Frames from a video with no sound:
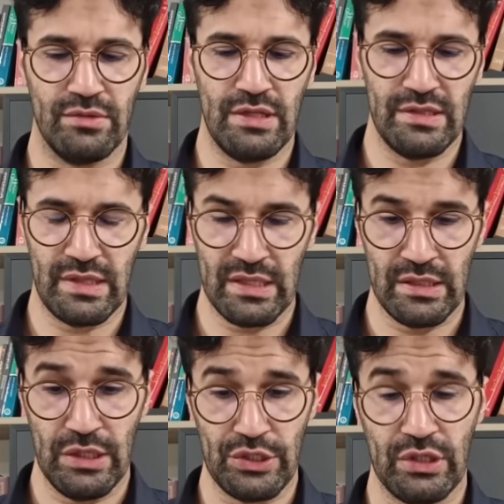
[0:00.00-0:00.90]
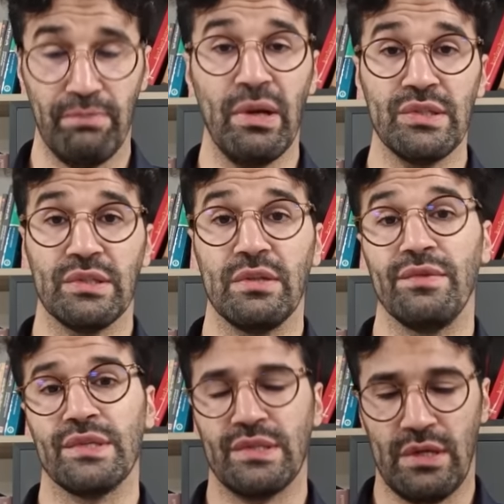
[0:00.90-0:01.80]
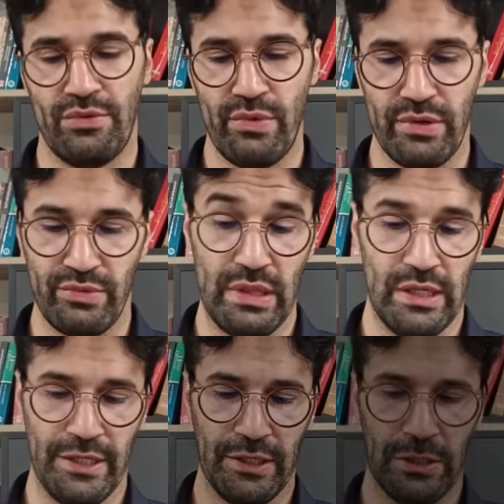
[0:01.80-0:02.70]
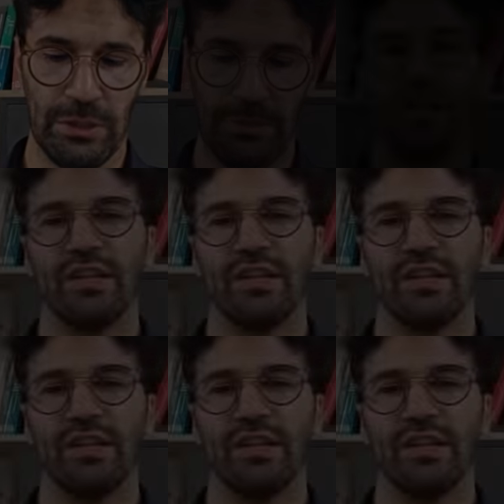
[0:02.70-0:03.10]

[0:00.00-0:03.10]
these days logical positivists are re- relying on.